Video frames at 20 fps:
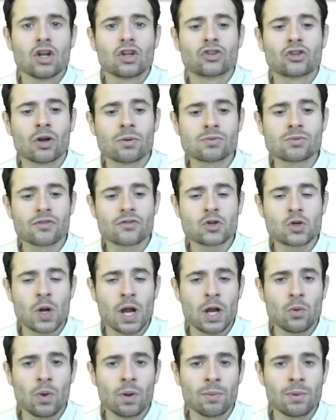terms of
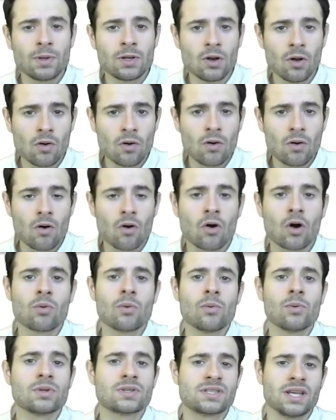trade will be low or we
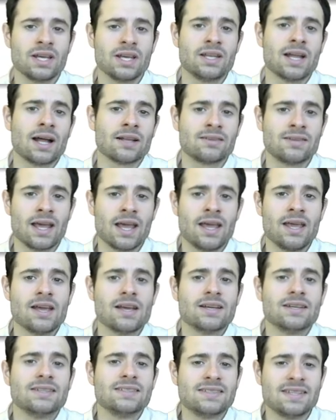will say that they
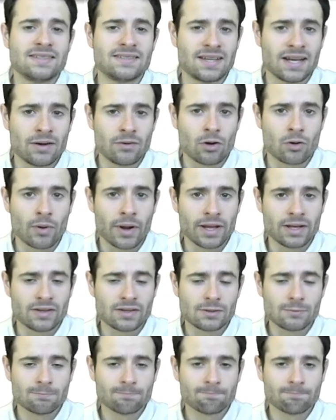deteriorate.